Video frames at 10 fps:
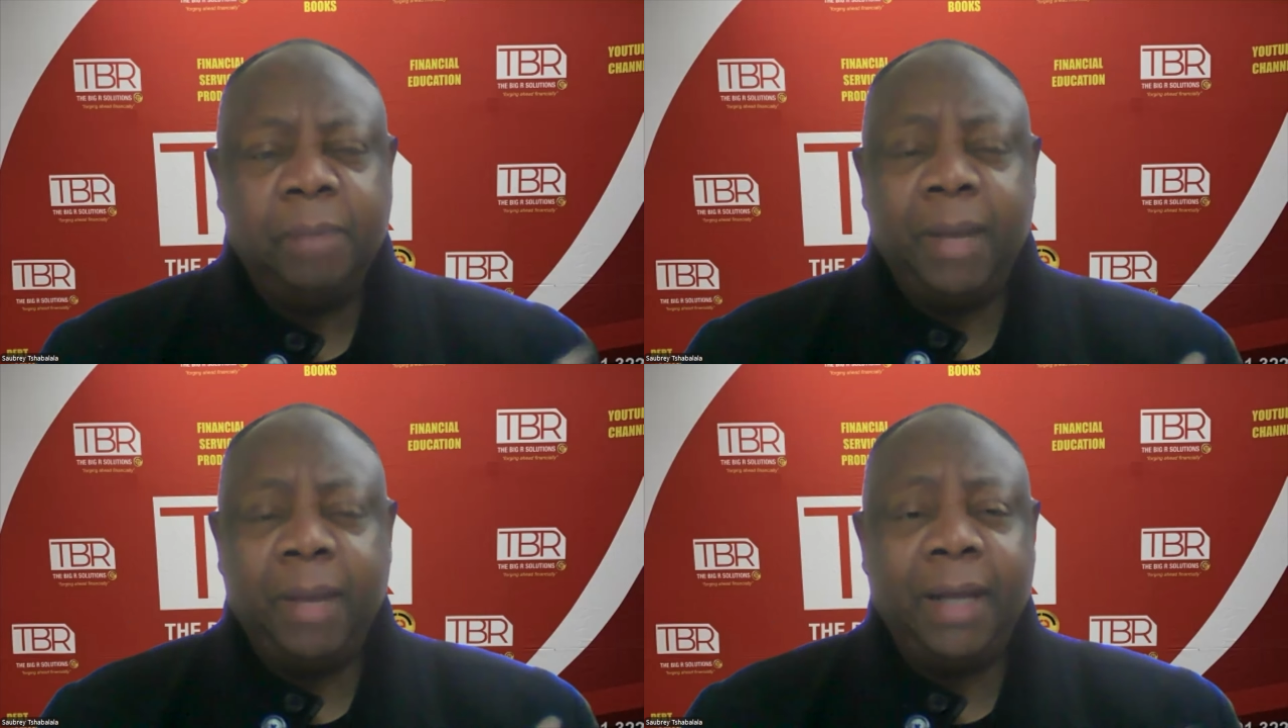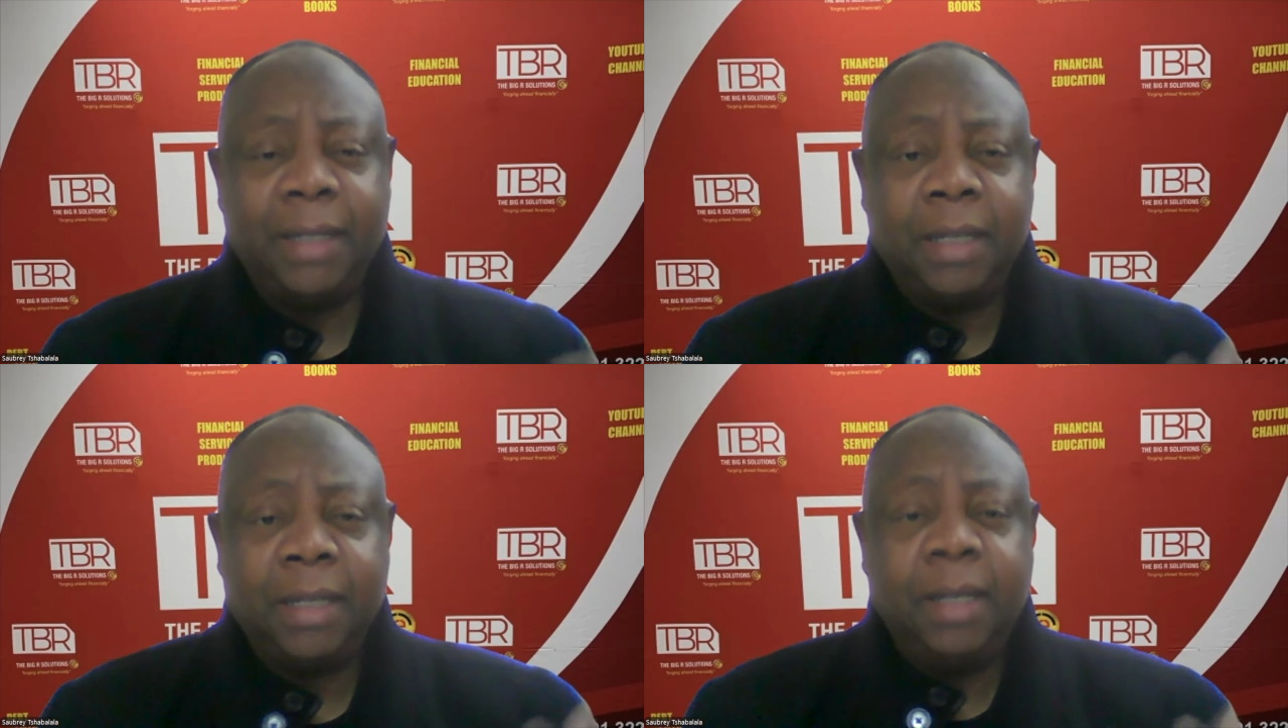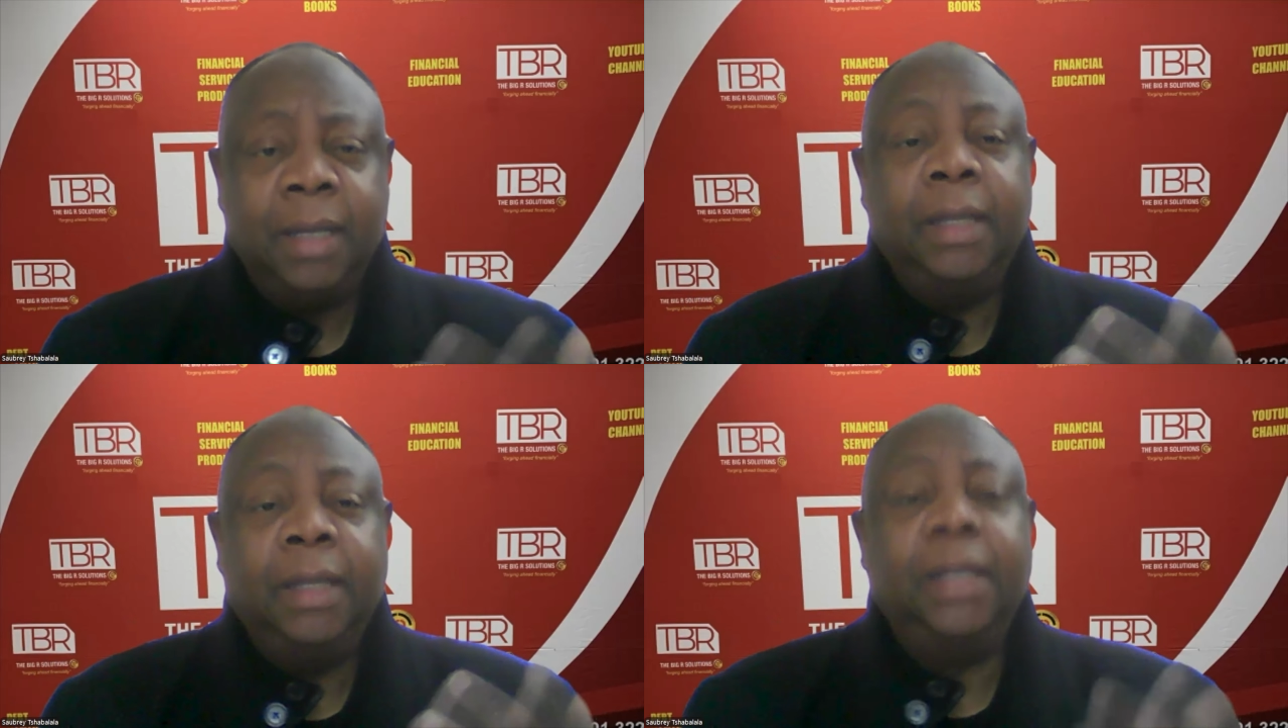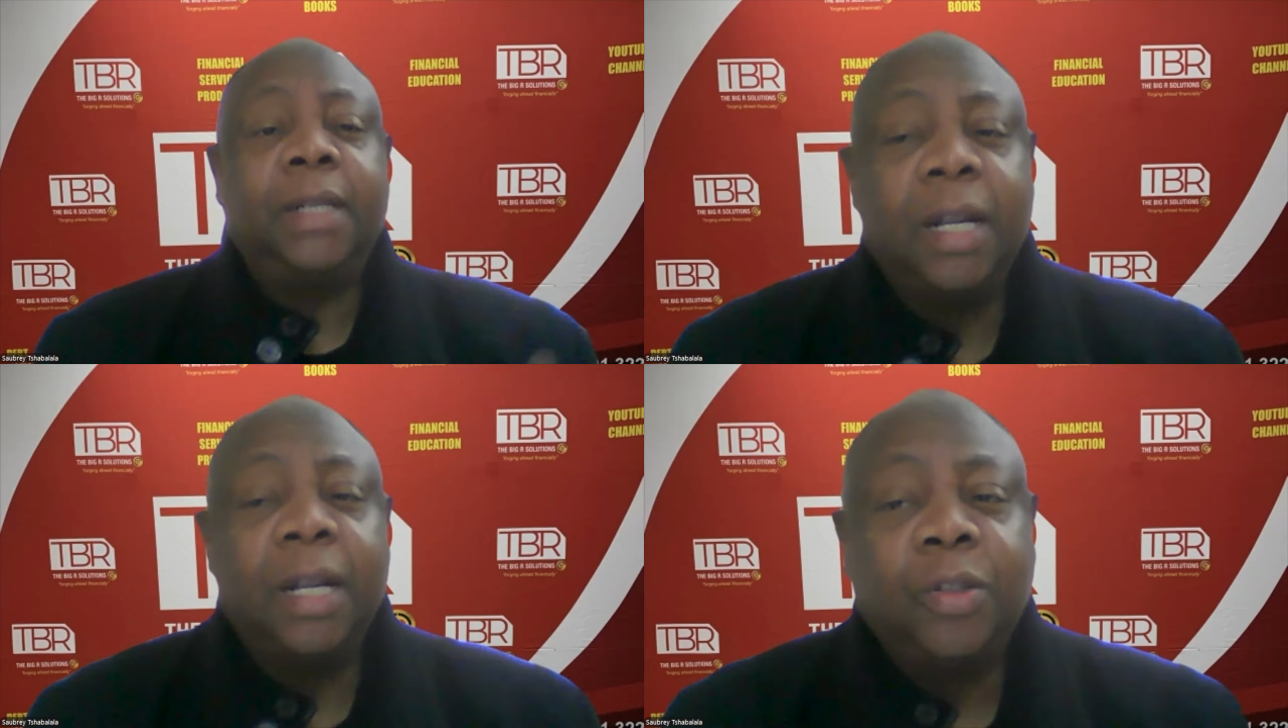bad, he
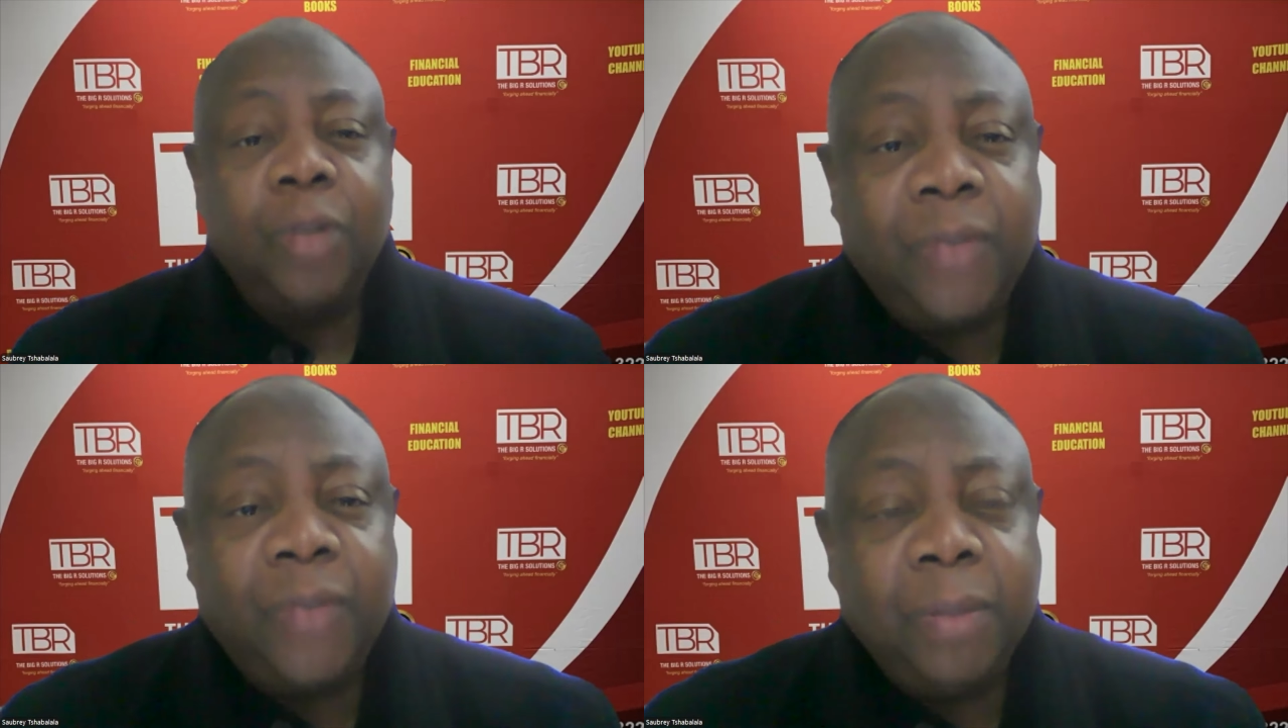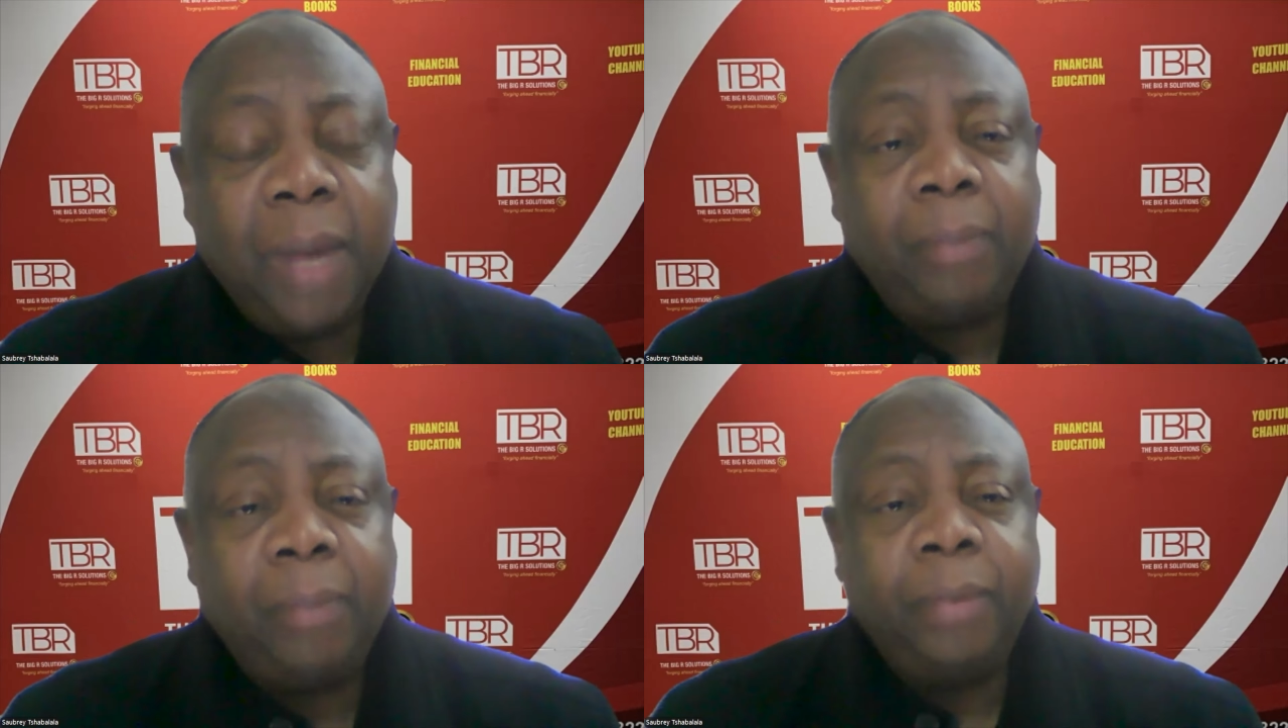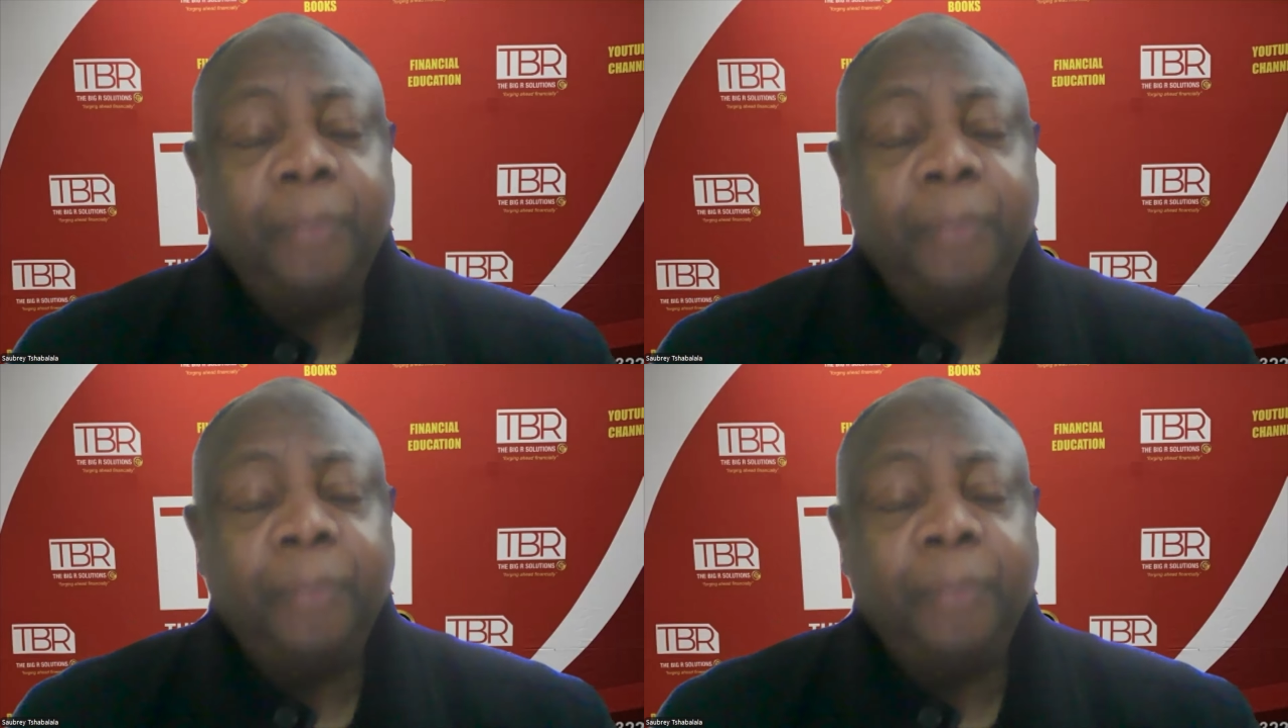tried to lift him up.